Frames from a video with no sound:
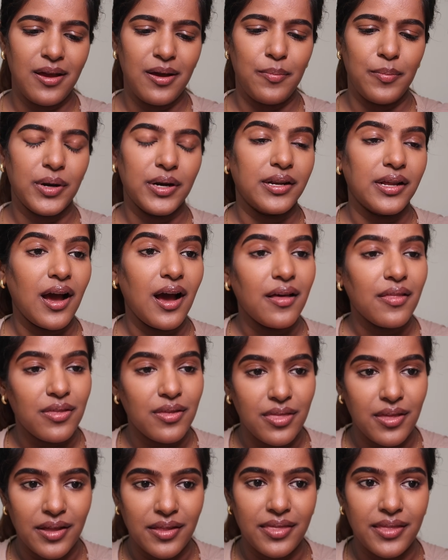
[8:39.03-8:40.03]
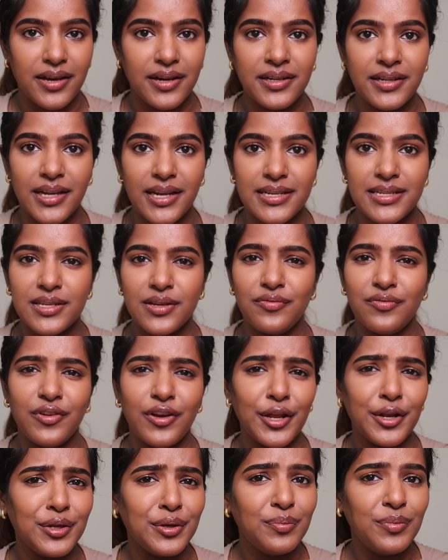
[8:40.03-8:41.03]
But other than that, it's a
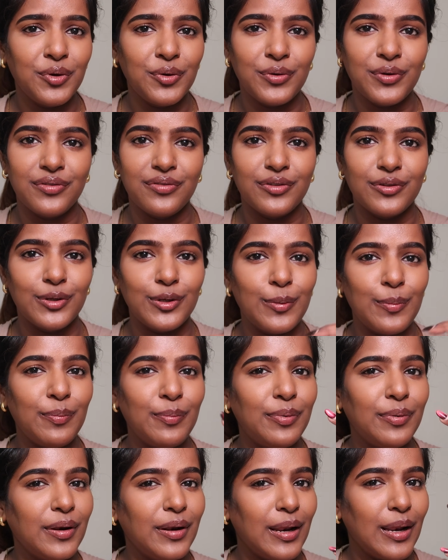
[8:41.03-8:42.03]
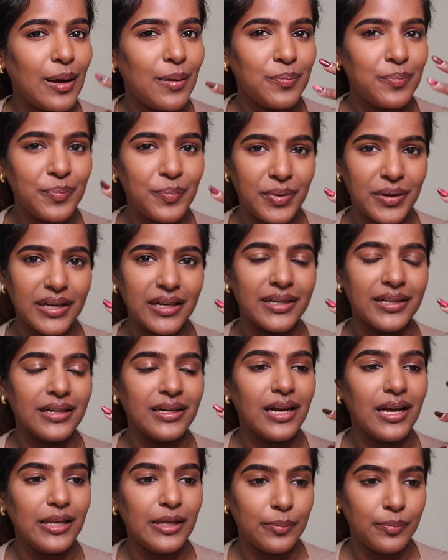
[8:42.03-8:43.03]
very beautiful plumping
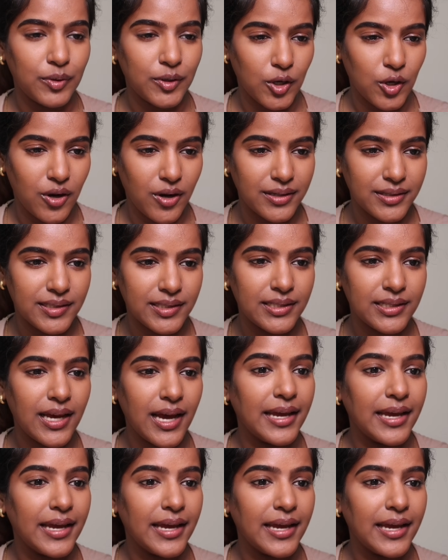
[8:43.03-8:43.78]
lip gloss.